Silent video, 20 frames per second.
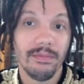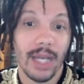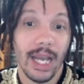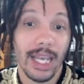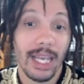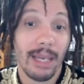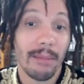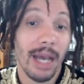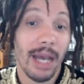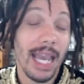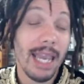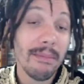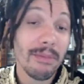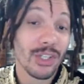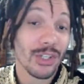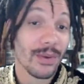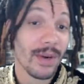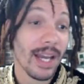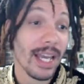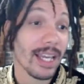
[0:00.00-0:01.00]
I
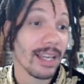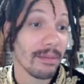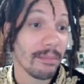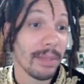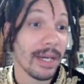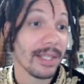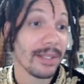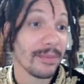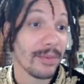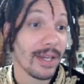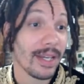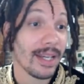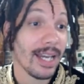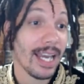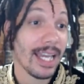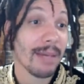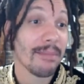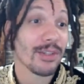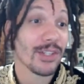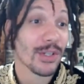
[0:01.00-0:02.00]
am trying, by the way.
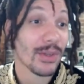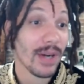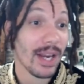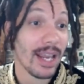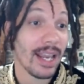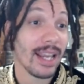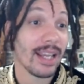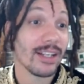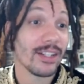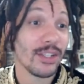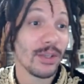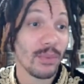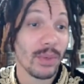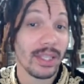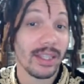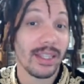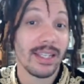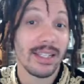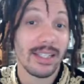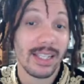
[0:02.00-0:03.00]
I am trying to
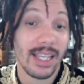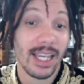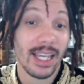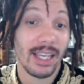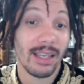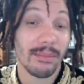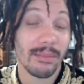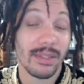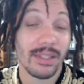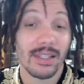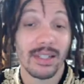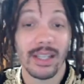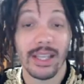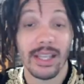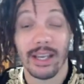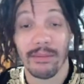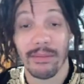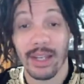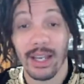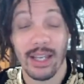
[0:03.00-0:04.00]
win these games.
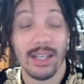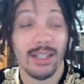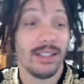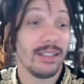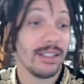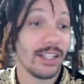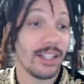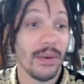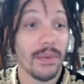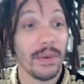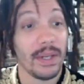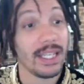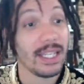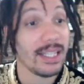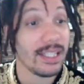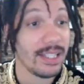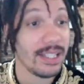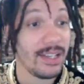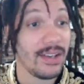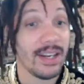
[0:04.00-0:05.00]
Like I'm not going
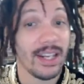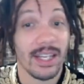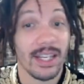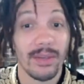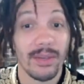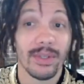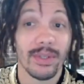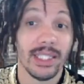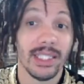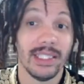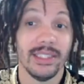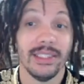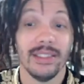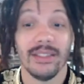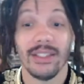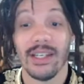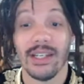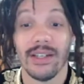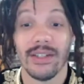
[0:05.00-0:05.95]
easy on anyone.